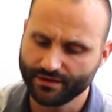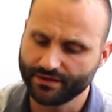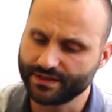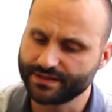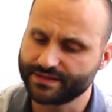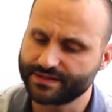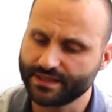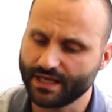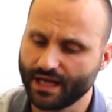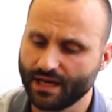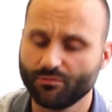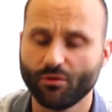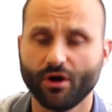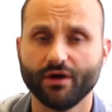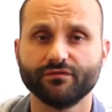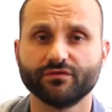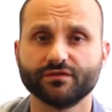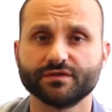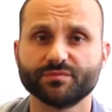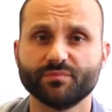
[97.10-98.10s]
this uh,
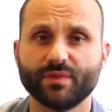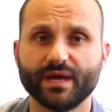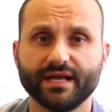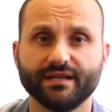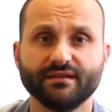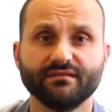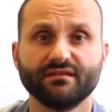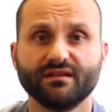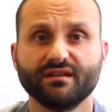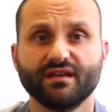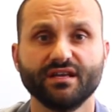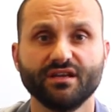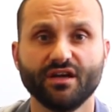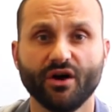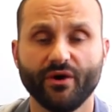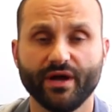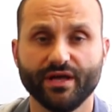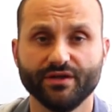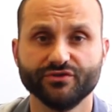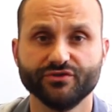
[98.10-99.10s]
mindfulness band can
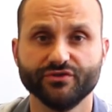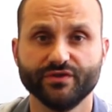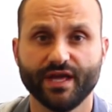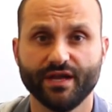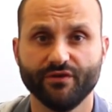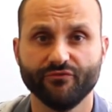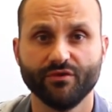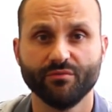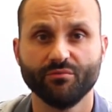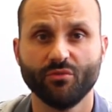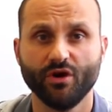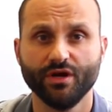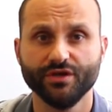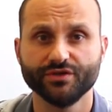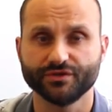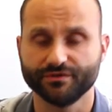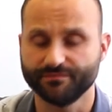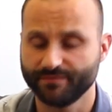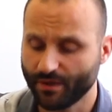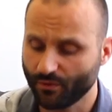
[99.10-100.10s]
go out and do that and
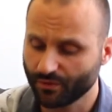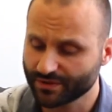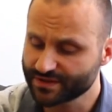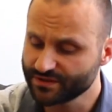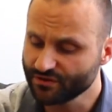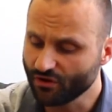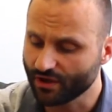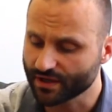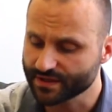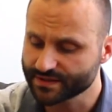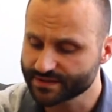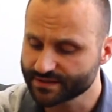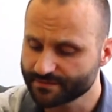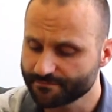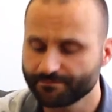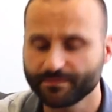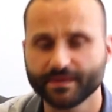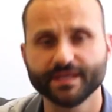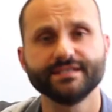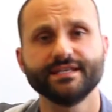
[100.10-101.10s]
remind you. Now, what's nice
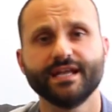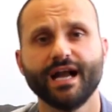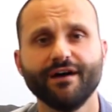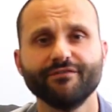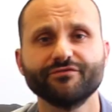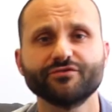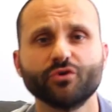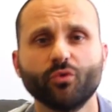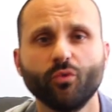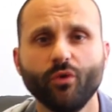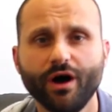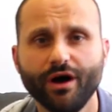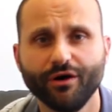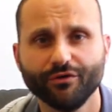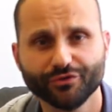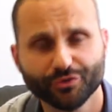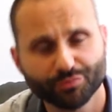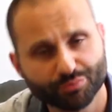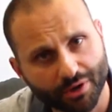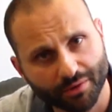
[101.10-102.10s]
is that after a
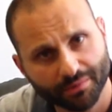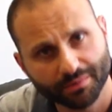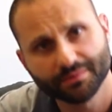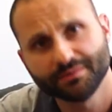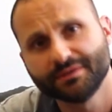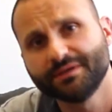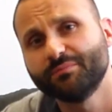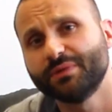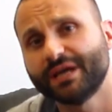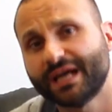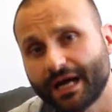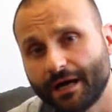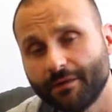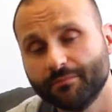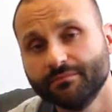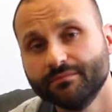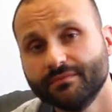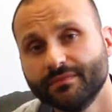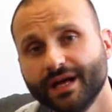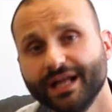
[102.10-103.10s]
while, you'll probably
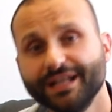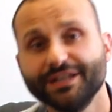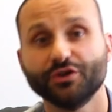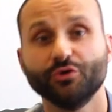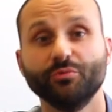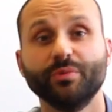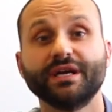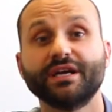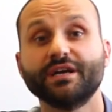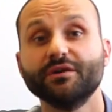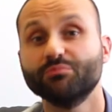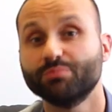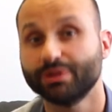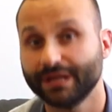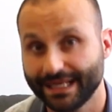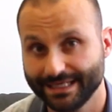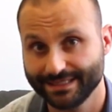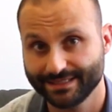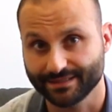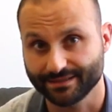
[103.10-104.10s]
become a little bit
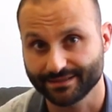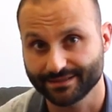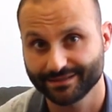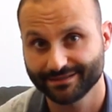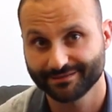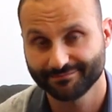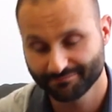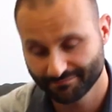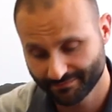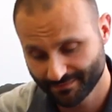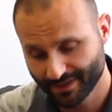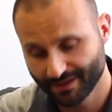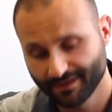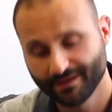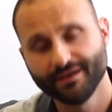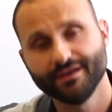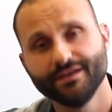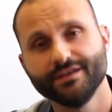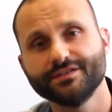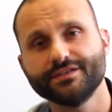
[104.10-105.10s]
complacent.
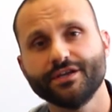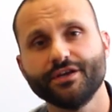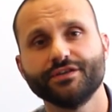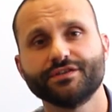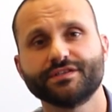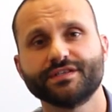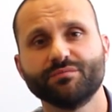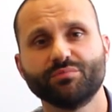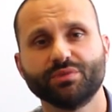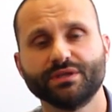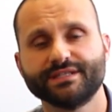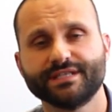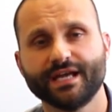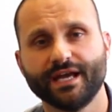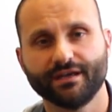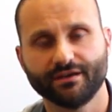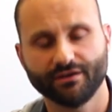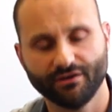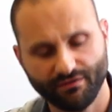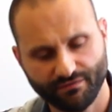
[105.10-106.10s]
So you simply
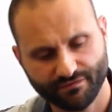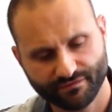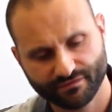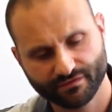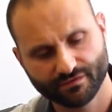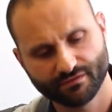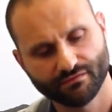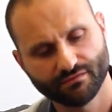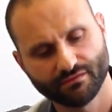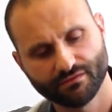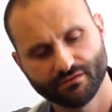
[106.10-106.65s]
take it off